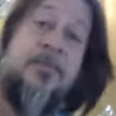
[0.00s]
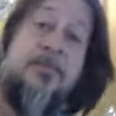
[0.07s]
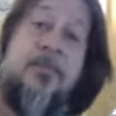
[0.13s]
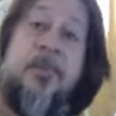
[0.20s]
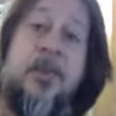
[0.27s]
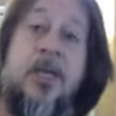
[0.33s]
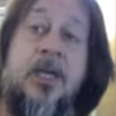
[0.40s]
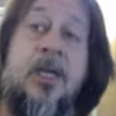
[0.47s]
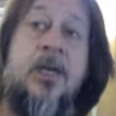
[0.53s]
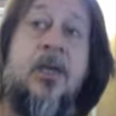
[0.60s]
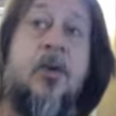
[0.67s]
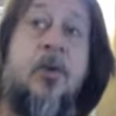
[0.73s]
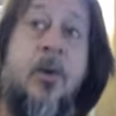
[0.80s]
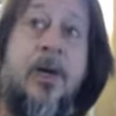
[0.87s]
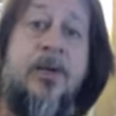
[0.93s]
it
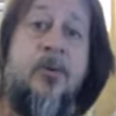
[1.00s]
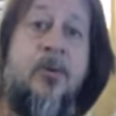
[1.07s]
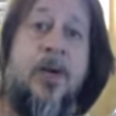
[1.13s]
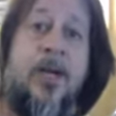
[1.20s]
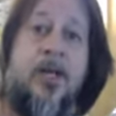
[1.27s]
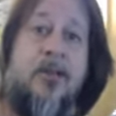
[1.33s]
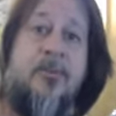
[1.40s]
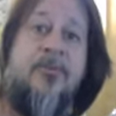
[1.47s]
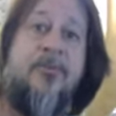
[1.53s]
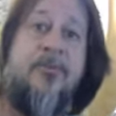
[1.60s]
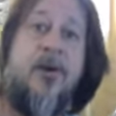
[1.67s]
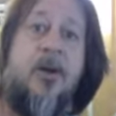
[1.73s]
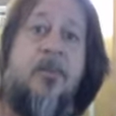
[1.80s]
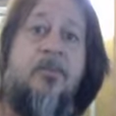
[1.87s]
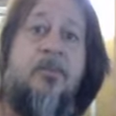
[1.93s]
quite well
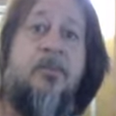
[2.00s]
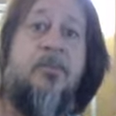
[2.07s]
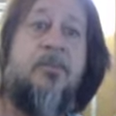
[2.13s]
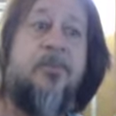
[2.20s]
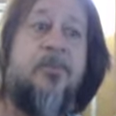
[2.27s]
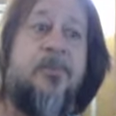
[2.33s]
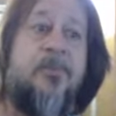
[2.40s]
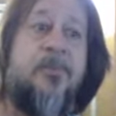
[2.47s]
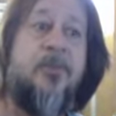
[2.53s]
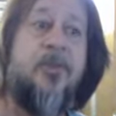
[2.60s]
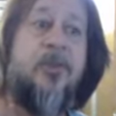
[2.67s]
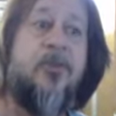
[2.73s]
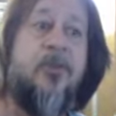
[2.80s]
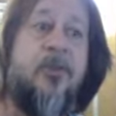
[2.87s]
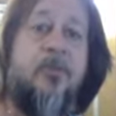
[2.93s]
from
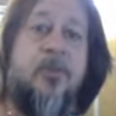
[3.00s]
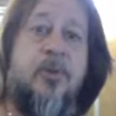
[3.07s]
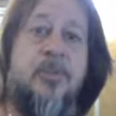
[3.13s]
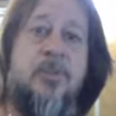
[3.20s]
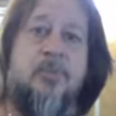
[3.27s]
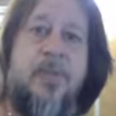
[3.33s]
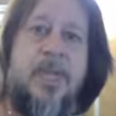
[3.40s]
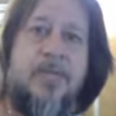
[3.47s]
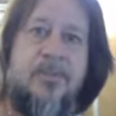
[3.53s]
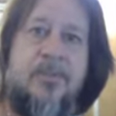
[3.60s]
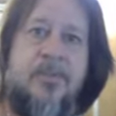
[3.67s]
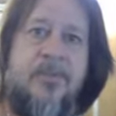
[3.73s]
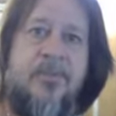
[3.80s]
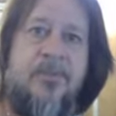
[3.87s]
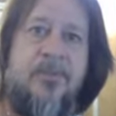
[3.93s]
the
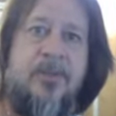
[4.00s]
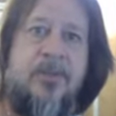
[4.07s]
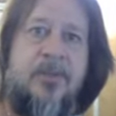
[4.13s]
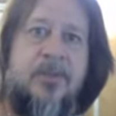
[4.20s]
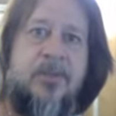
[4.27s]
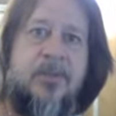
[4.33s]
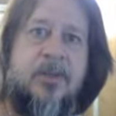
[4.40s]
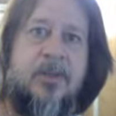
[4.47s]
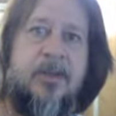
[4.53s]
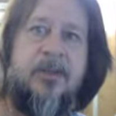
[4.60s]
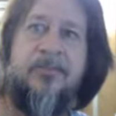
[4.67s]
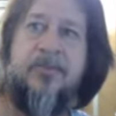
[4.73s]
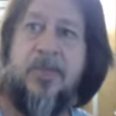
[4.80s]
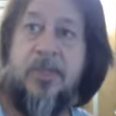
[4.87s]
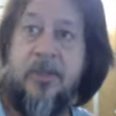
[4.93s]
perspective
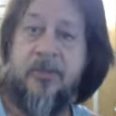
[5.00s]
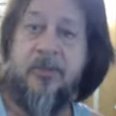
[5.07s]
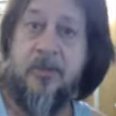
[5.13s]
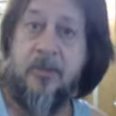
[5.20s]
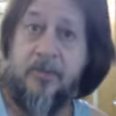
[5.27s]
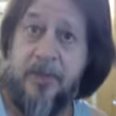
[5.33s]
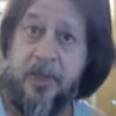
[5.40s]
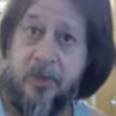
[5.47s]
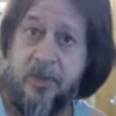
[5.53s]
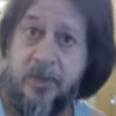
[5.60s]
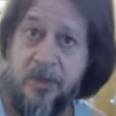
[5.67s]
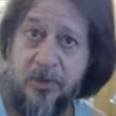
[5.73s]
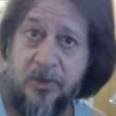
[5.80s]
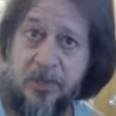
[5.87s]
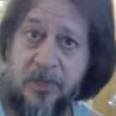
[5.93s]
of either
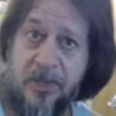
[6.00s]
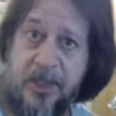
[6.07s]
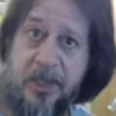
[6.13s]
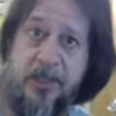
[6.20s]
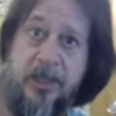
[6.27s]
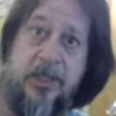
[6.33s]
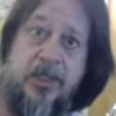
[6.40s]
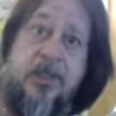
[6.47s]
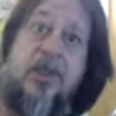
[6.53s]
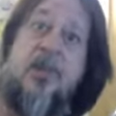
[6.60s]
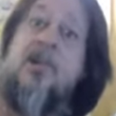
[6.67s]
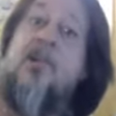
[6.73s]
American or Canadian,